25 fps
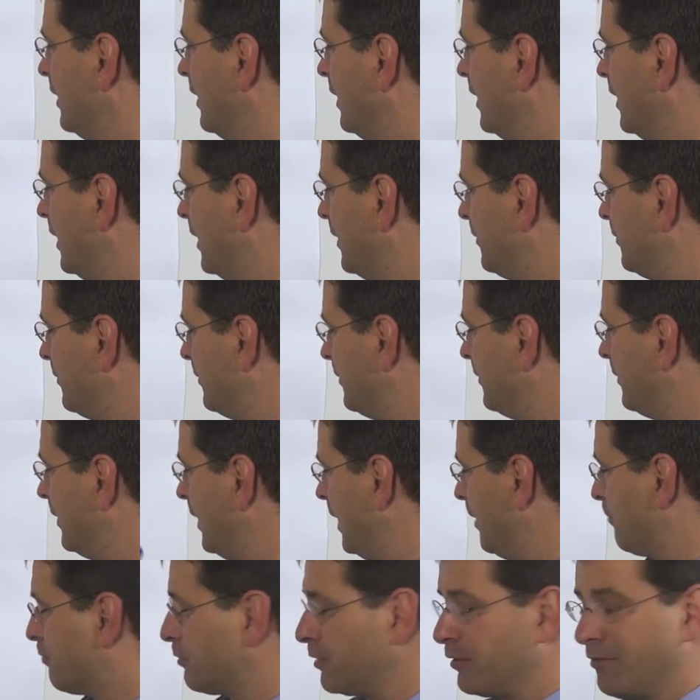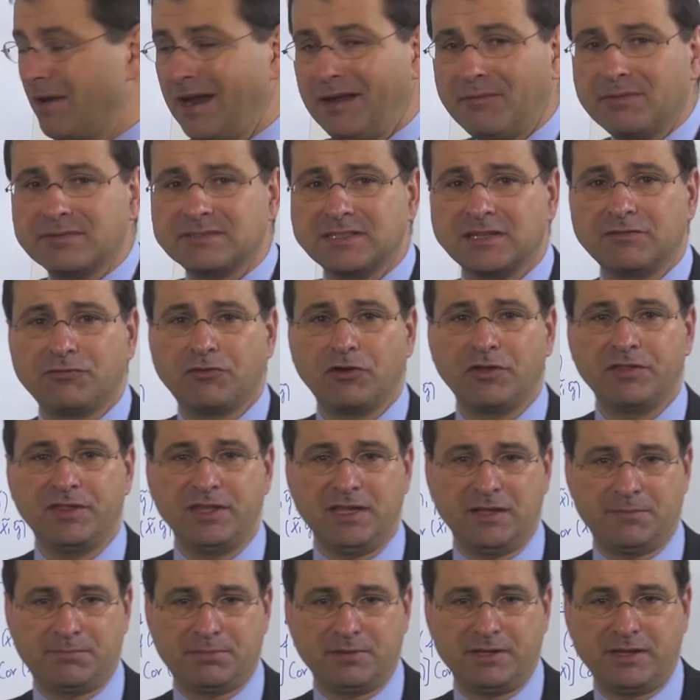A prerequisite for the
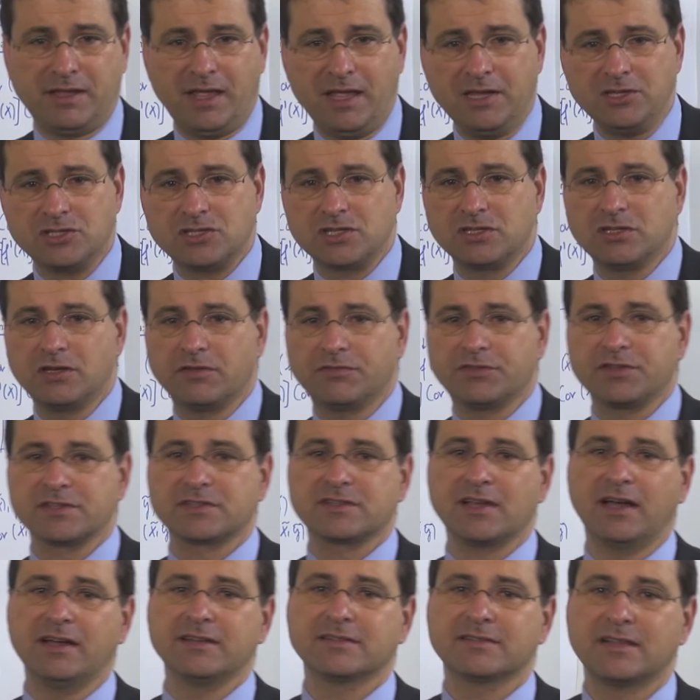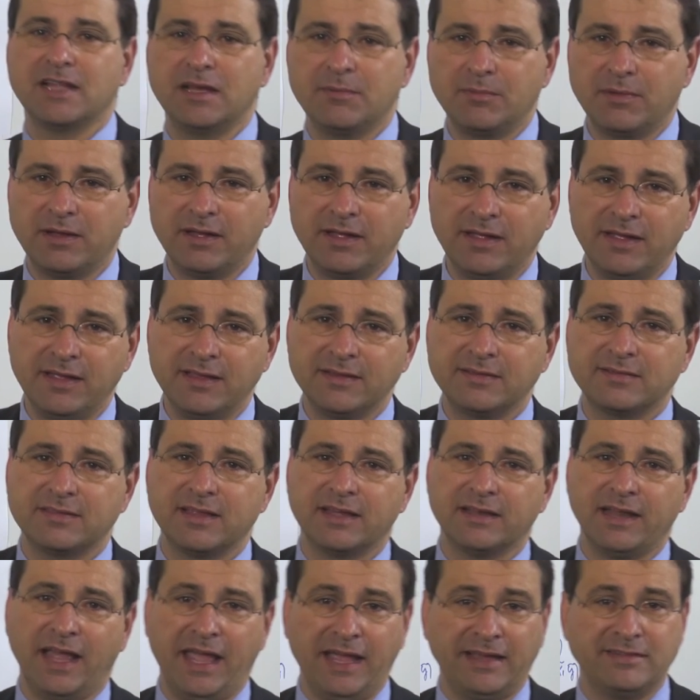application of the Stein's lemma is
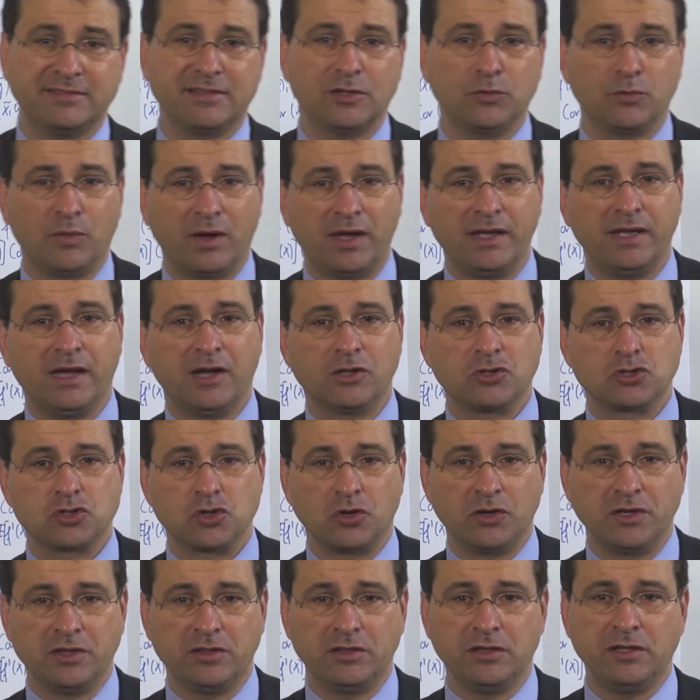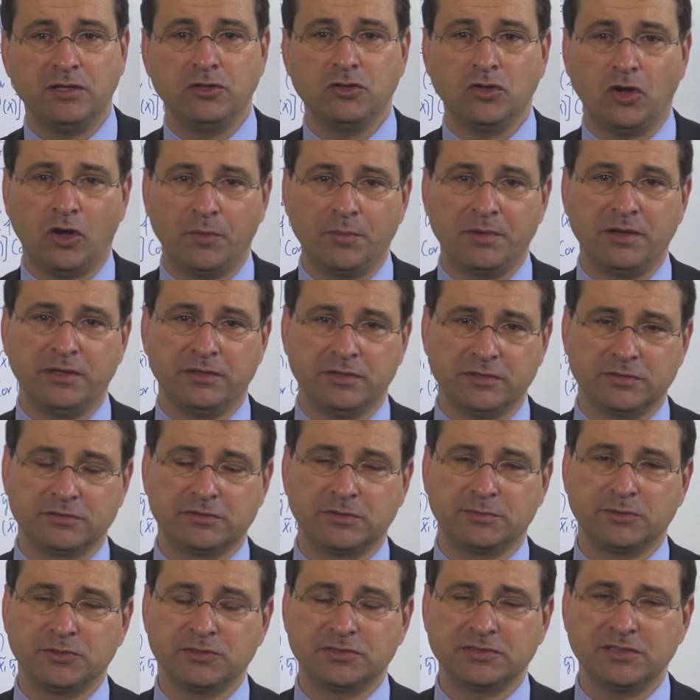that x and y are jointly normally
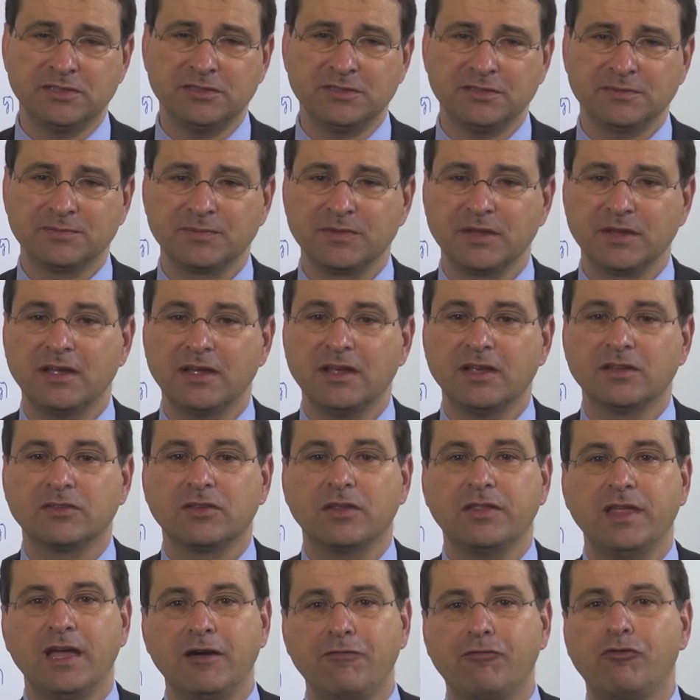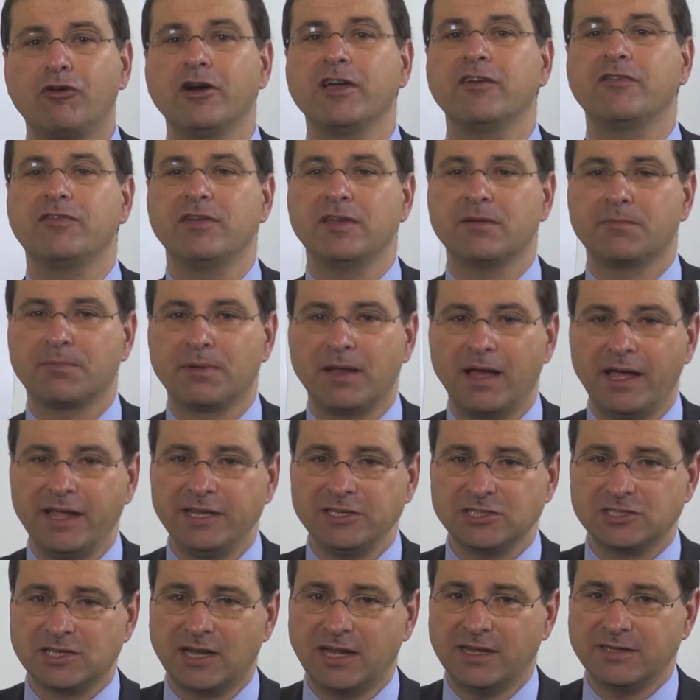distributed. So therefore, if we apply
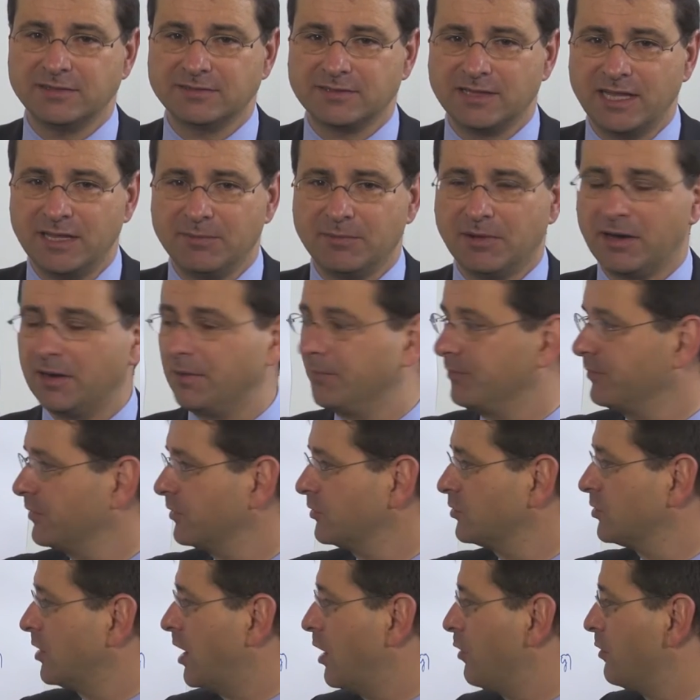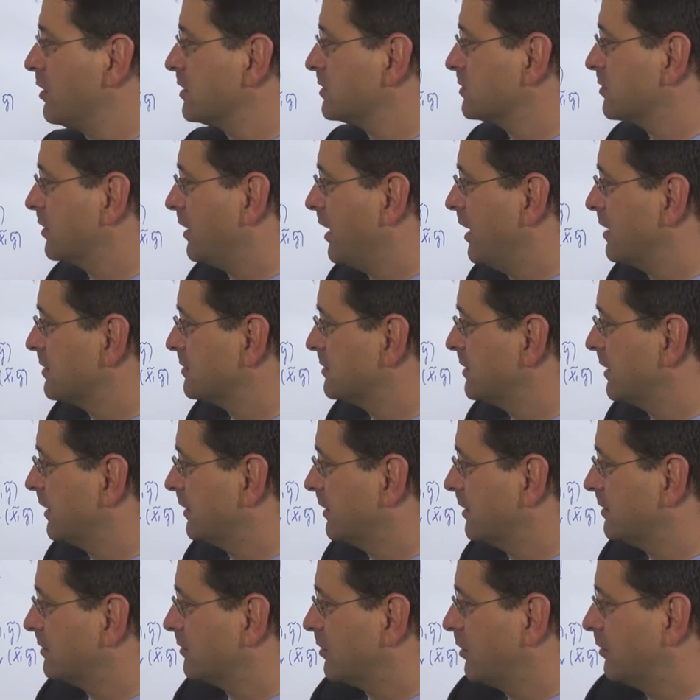Stein's lemma to our stochastic
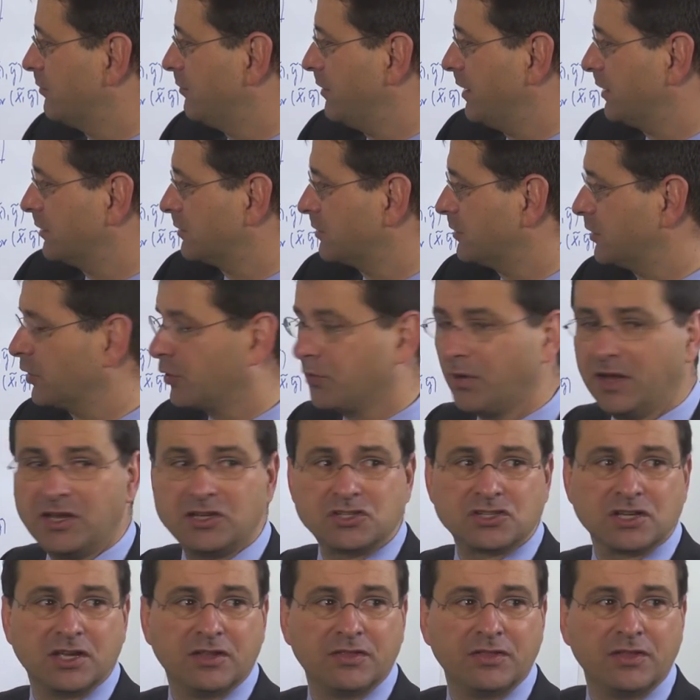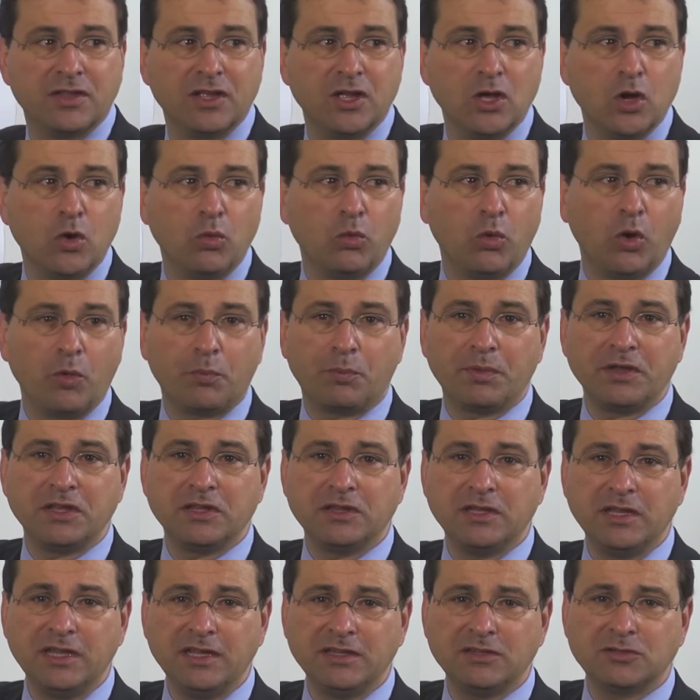discount factor equation, what we
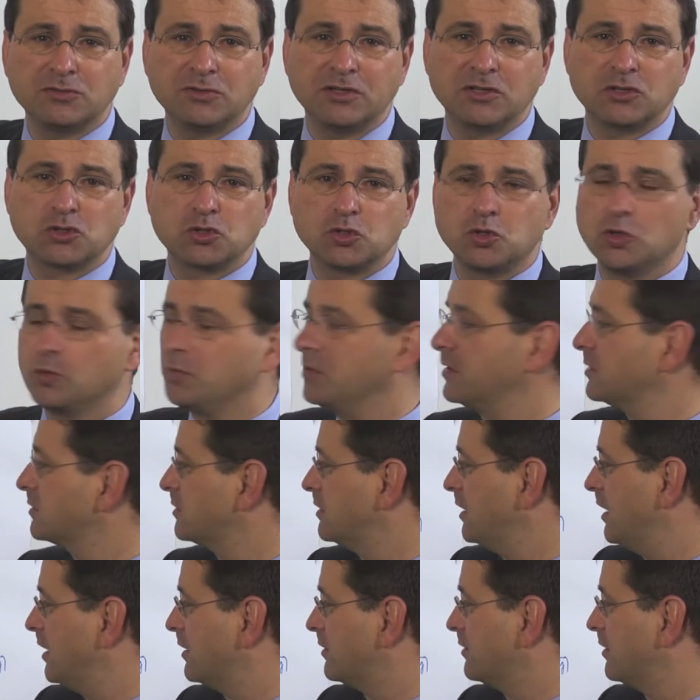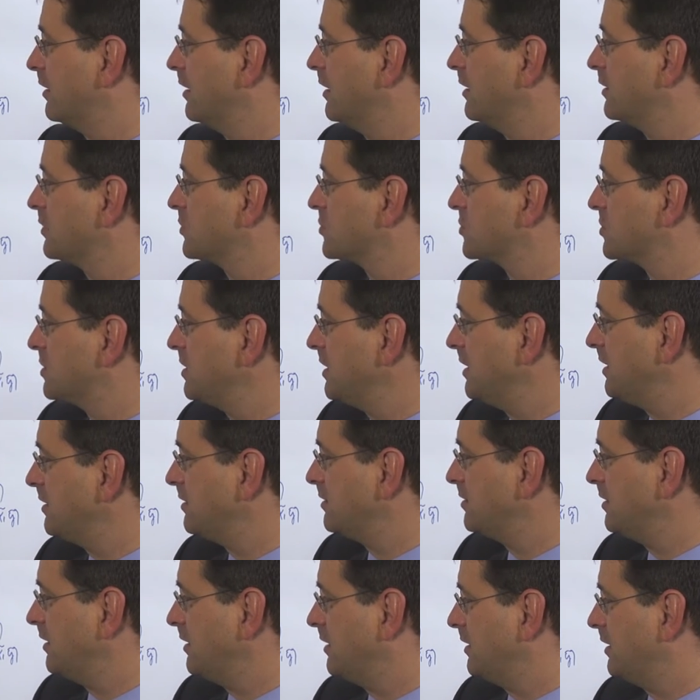need to assume is that
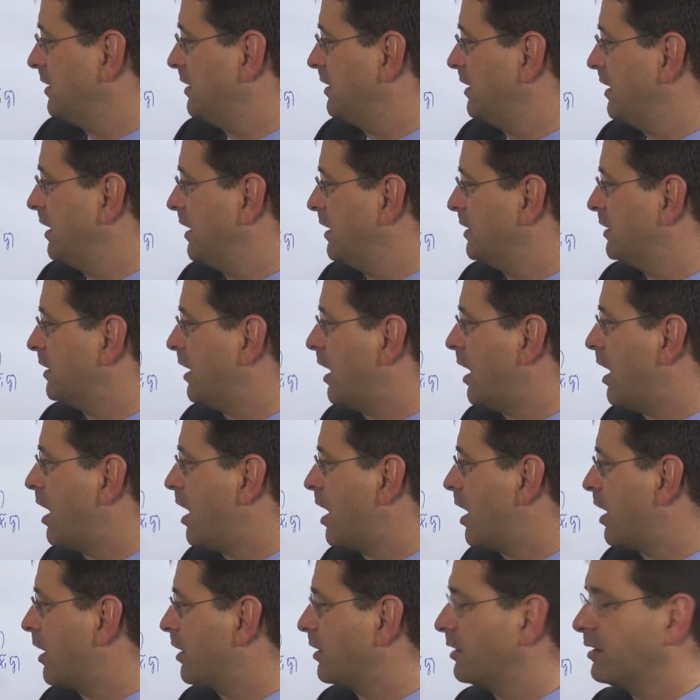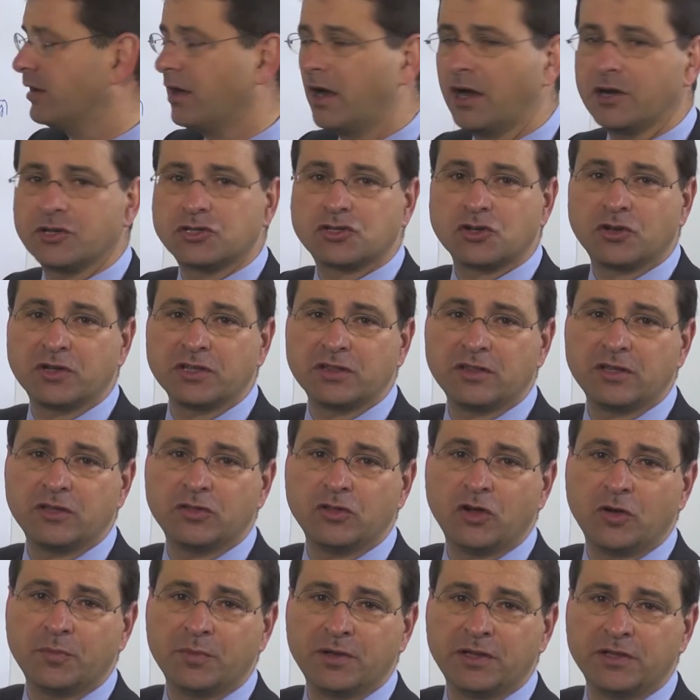CT and R are jointly
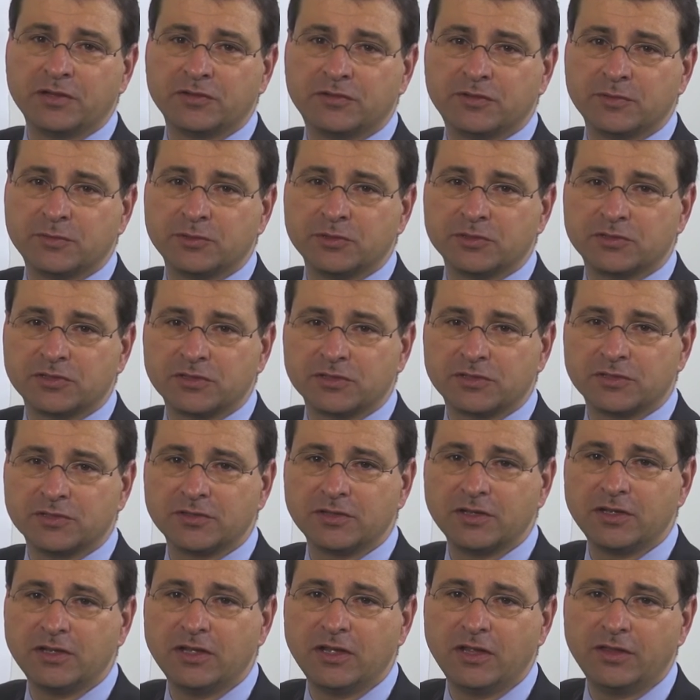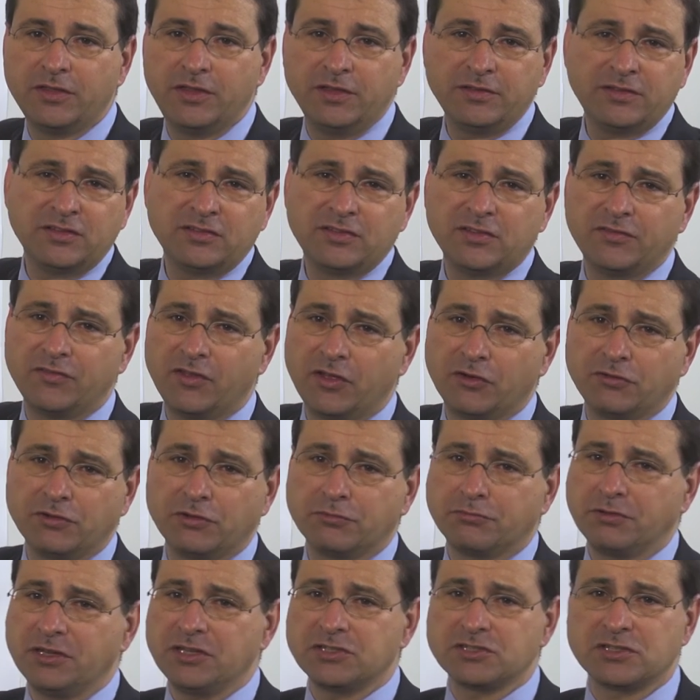normally distributed. This is a very
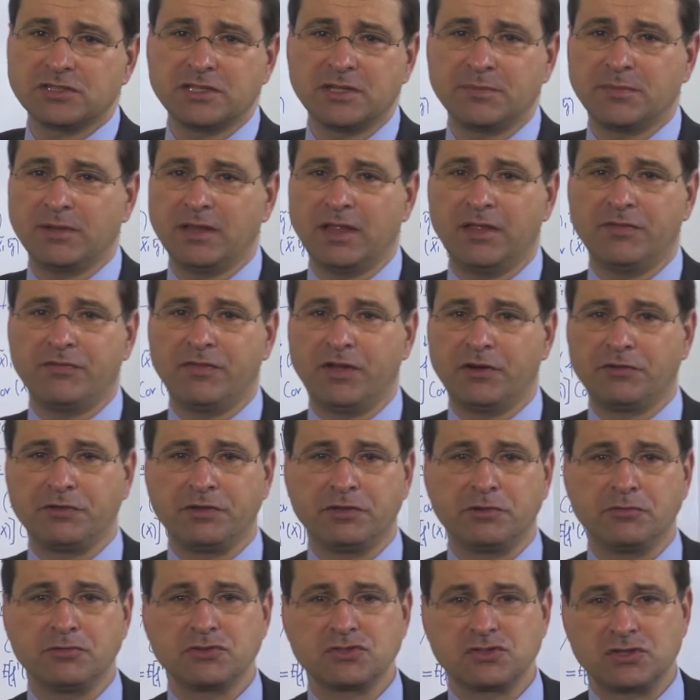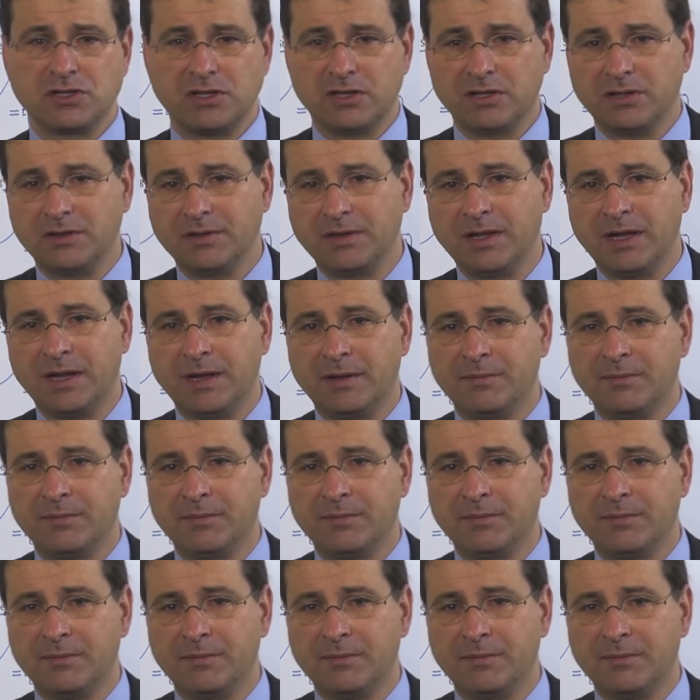reasonable and very usual